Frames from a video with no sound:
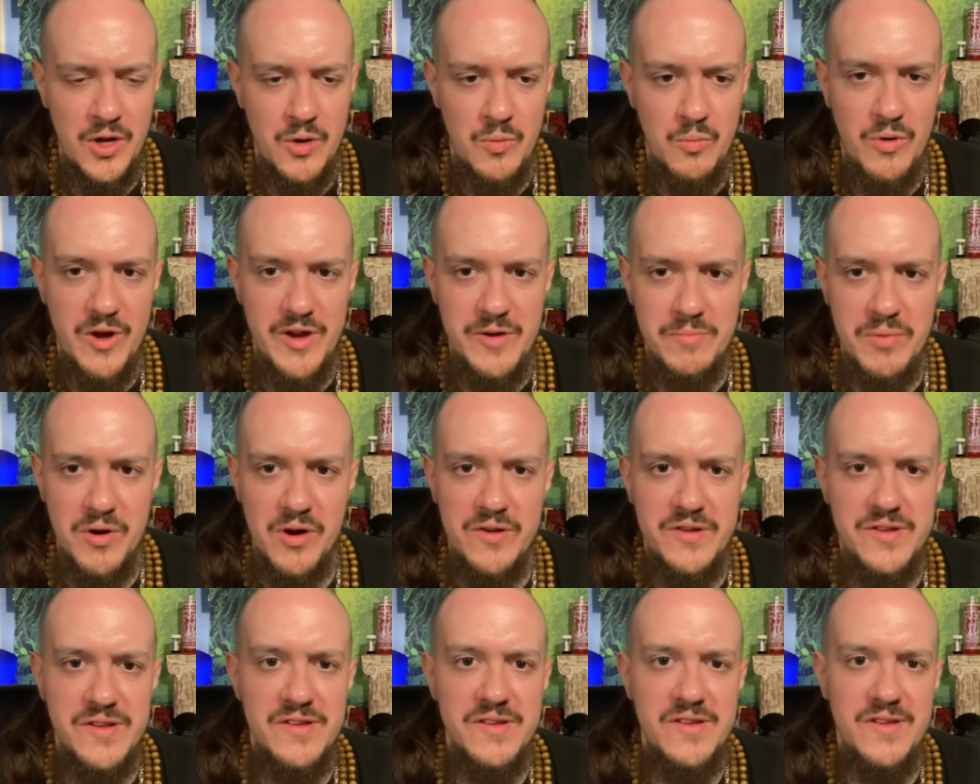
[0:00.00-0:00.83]
one
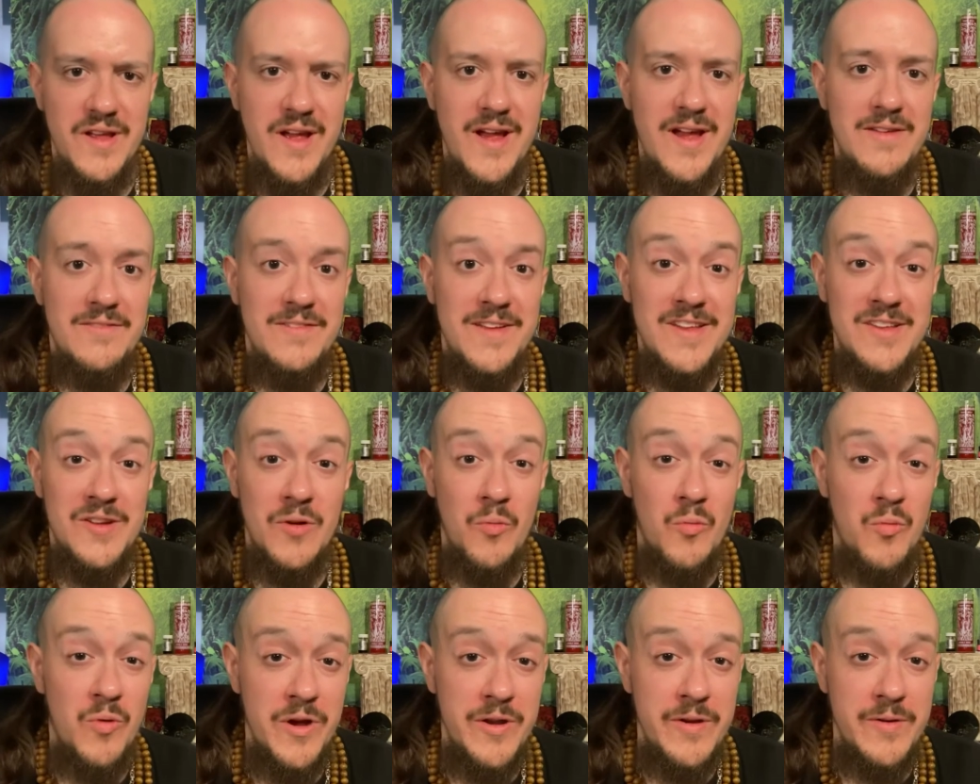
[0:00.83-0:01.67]
person's life, it's a
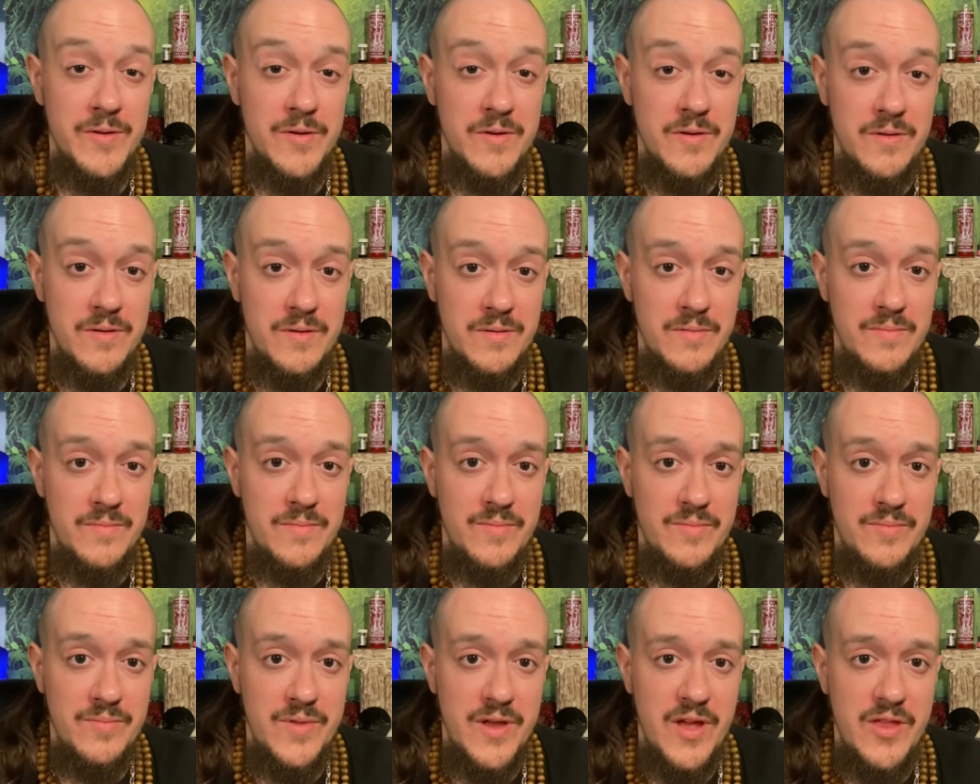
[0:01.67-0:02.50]
wonder
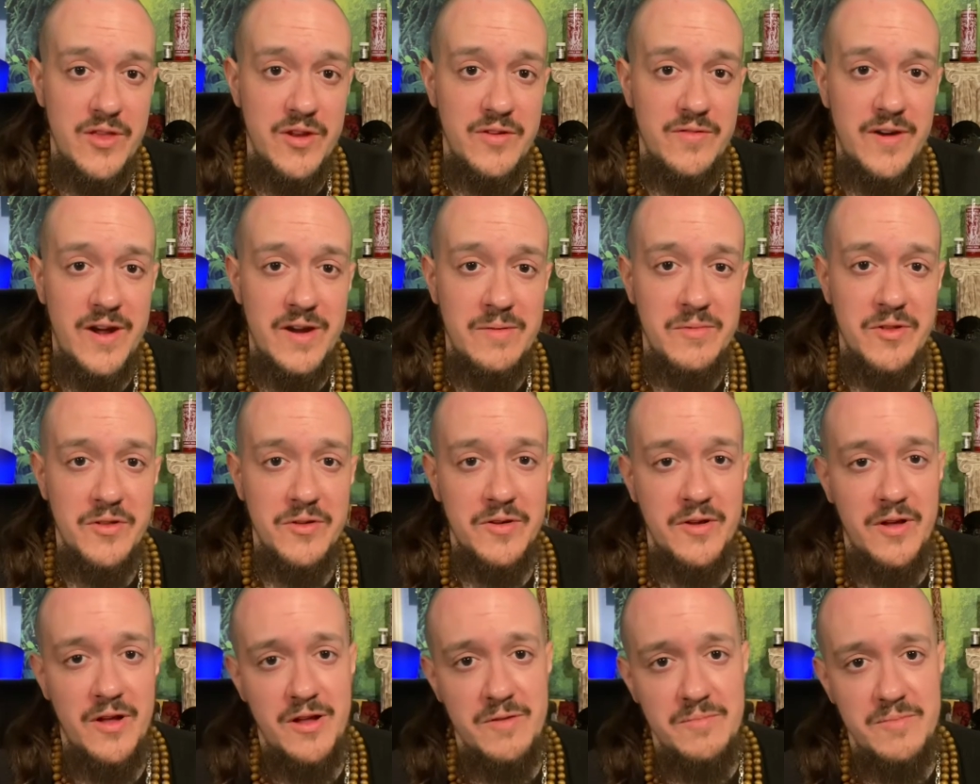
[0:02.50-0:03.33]
that the Divine Mother
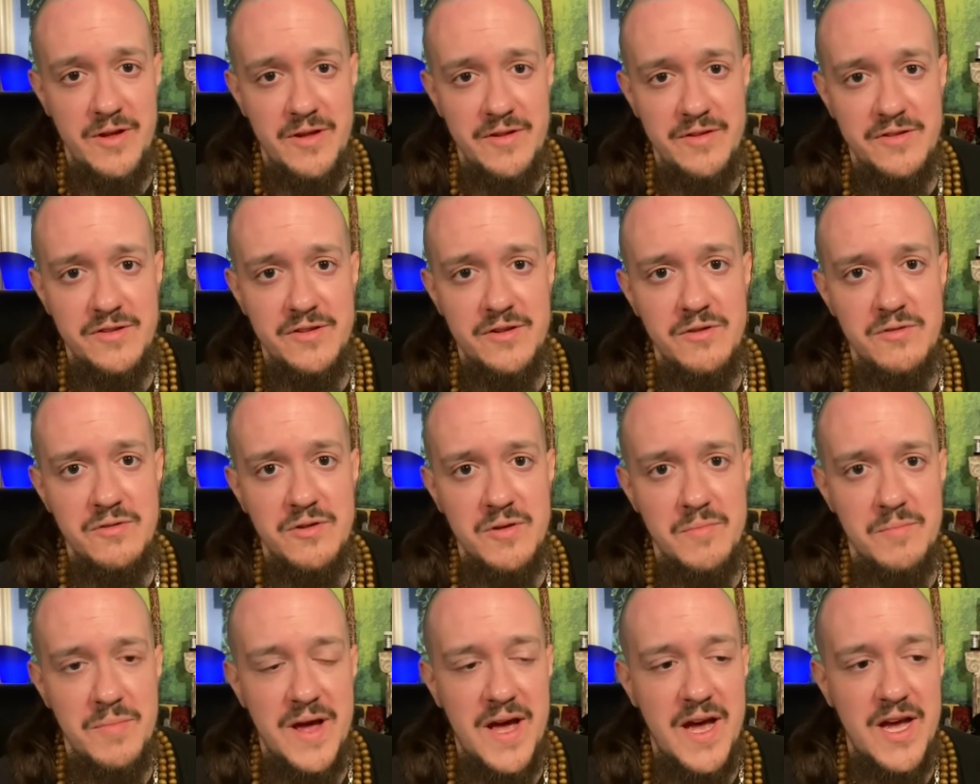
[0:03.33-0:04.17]
Kali Ma is so
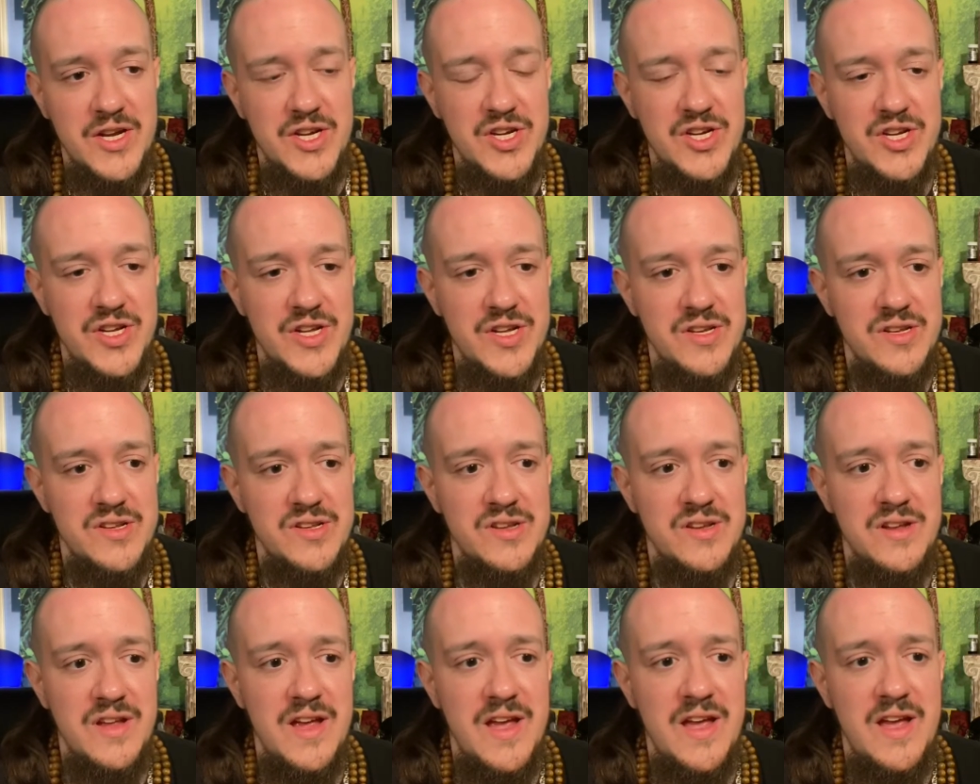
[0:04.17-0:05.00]
compassionate
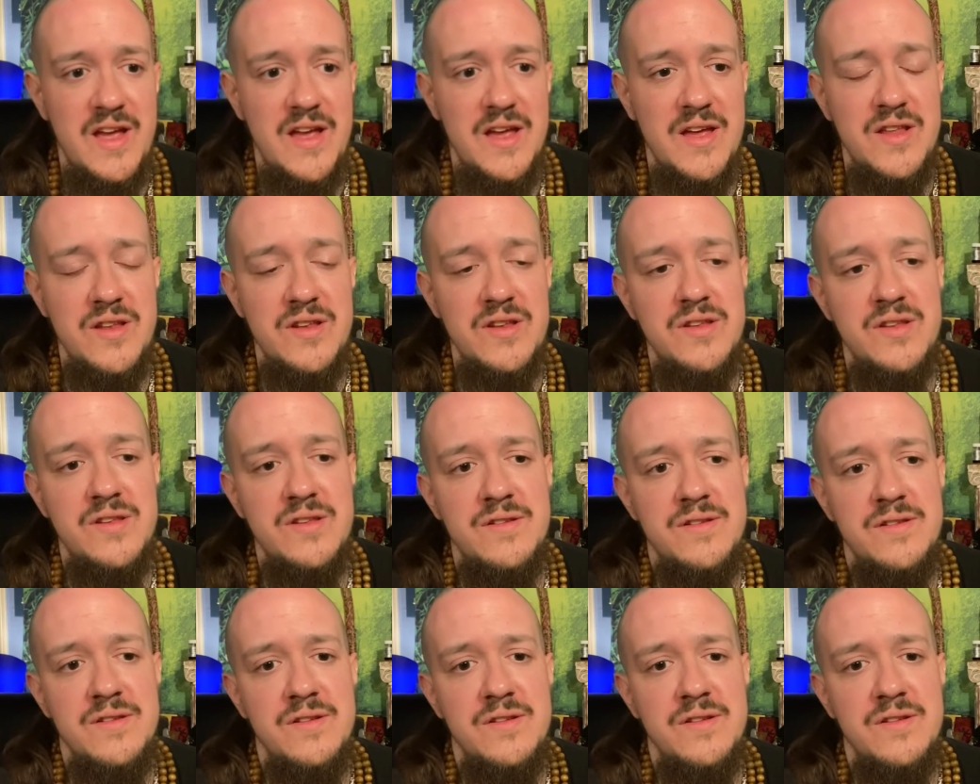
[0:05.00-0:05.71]
and